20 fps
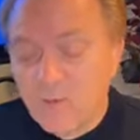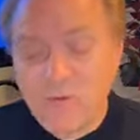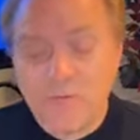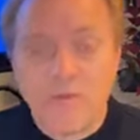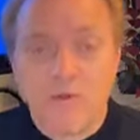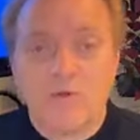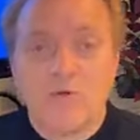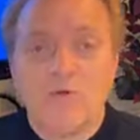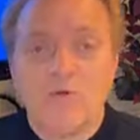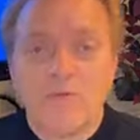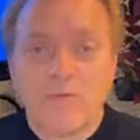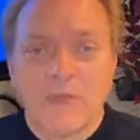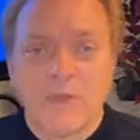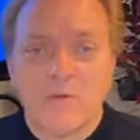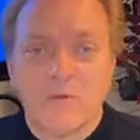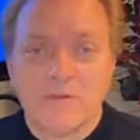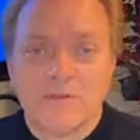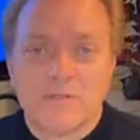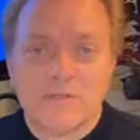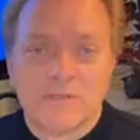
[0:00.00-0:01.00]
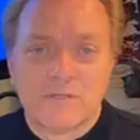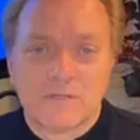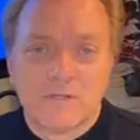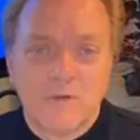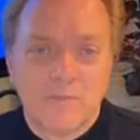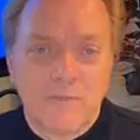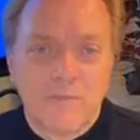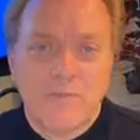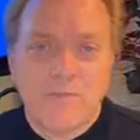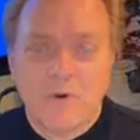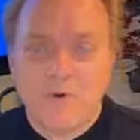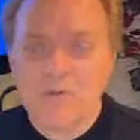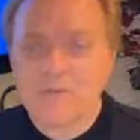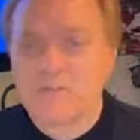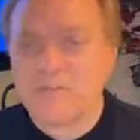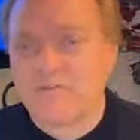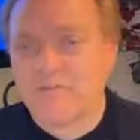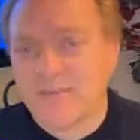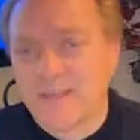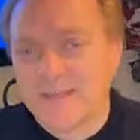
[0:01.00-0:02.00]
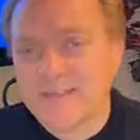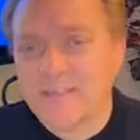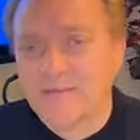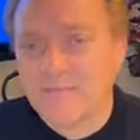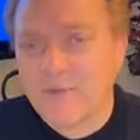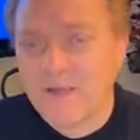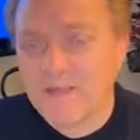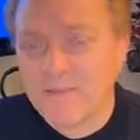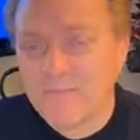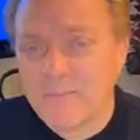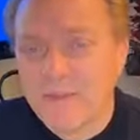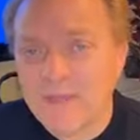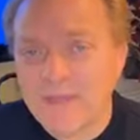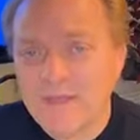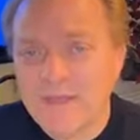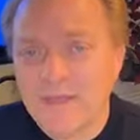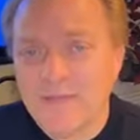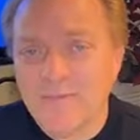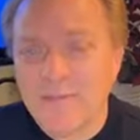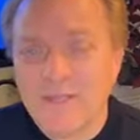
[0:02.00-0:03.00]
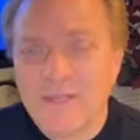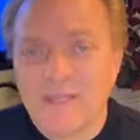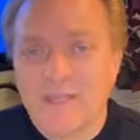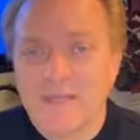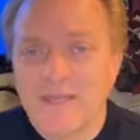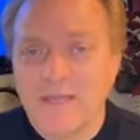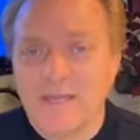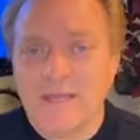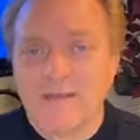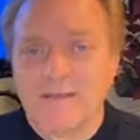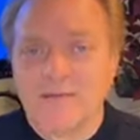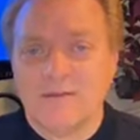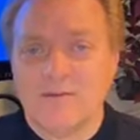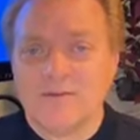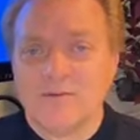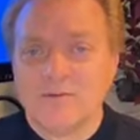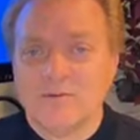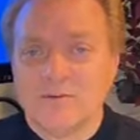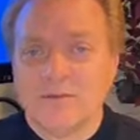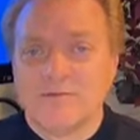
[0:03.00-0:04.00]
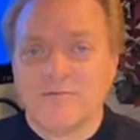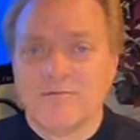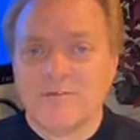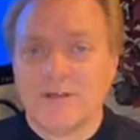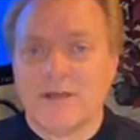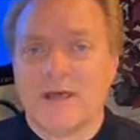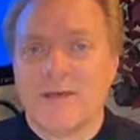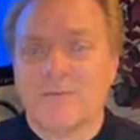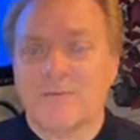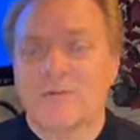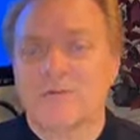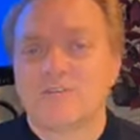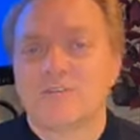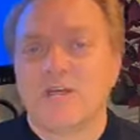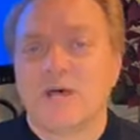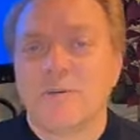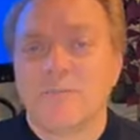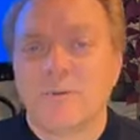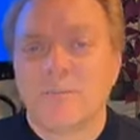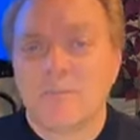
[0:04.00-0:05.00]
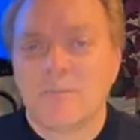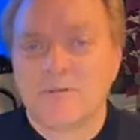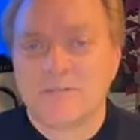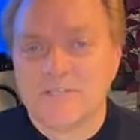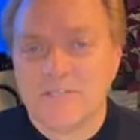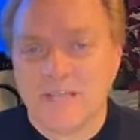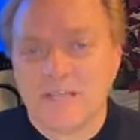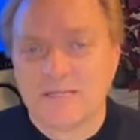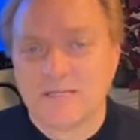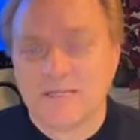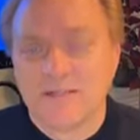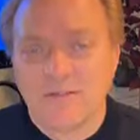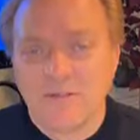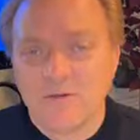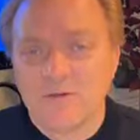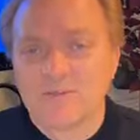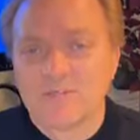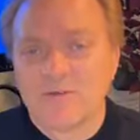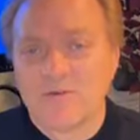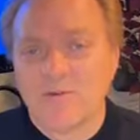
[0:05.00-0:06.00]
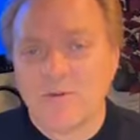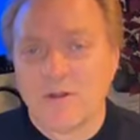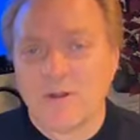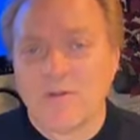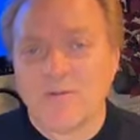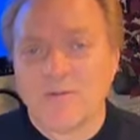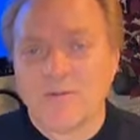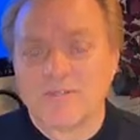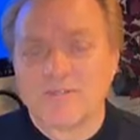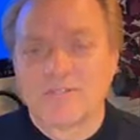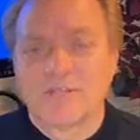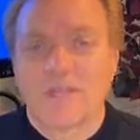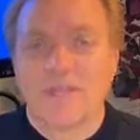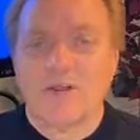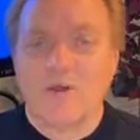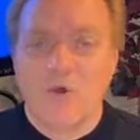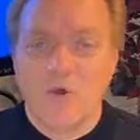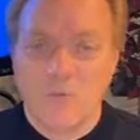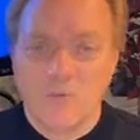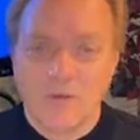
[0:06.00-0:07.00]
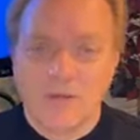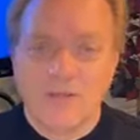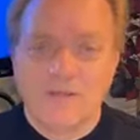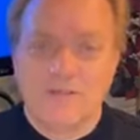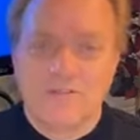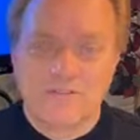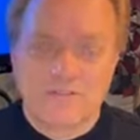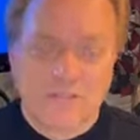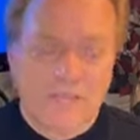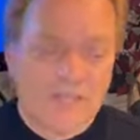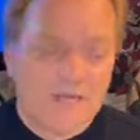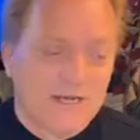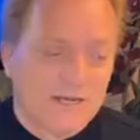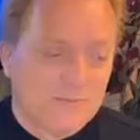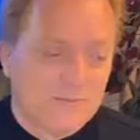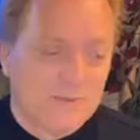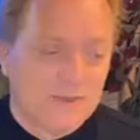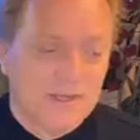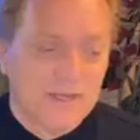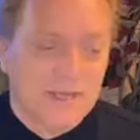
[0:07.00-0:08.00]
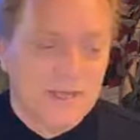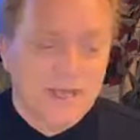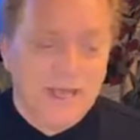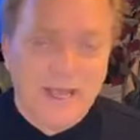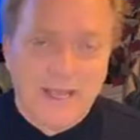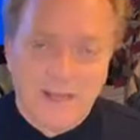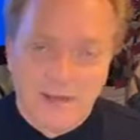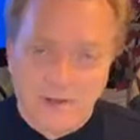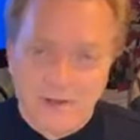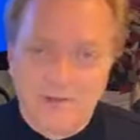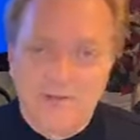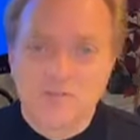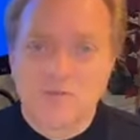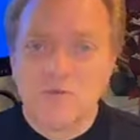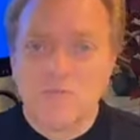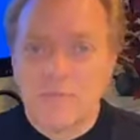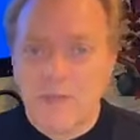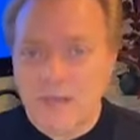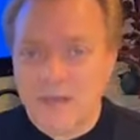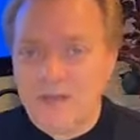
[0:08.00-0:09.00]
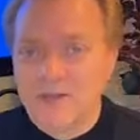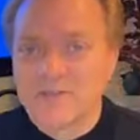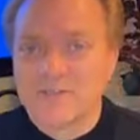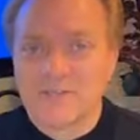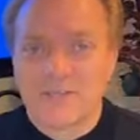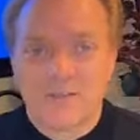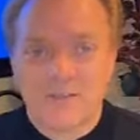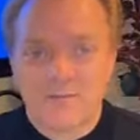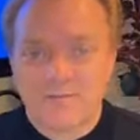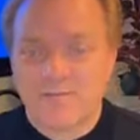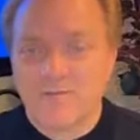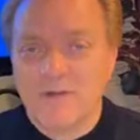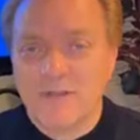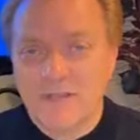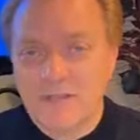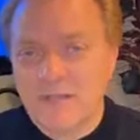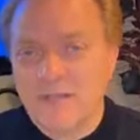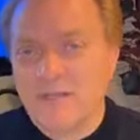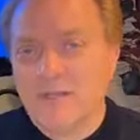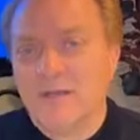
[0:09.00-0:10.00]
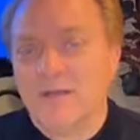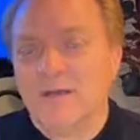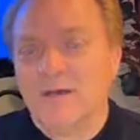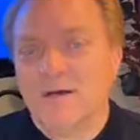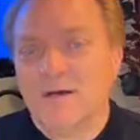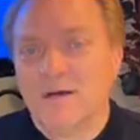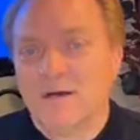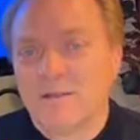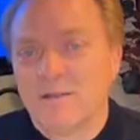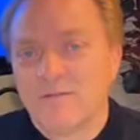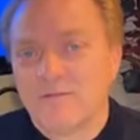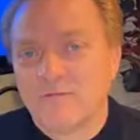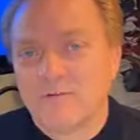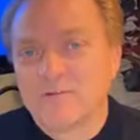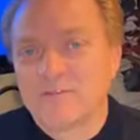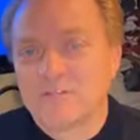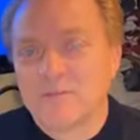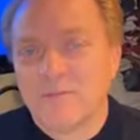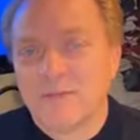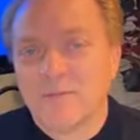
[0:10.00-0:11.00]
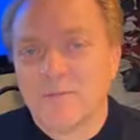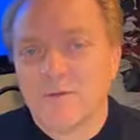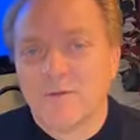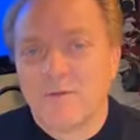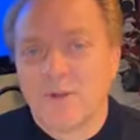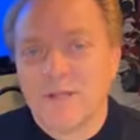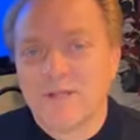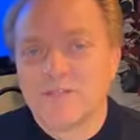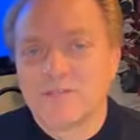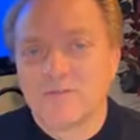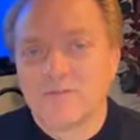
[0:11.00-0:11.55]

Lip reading: group that could be most affected by the pandemic, and yet they're doing a phenomenal job of protecting those who are at risk and opening the state up, and also balancing the First Amendment rights and